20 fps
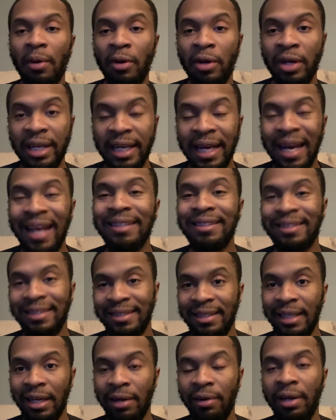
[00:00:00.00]

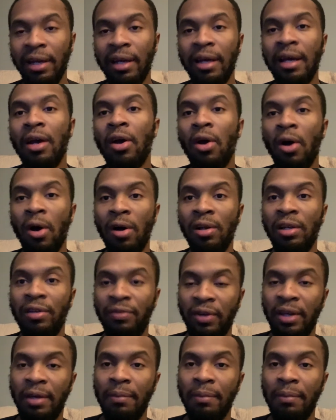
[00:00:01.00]
necessary Hall of Fame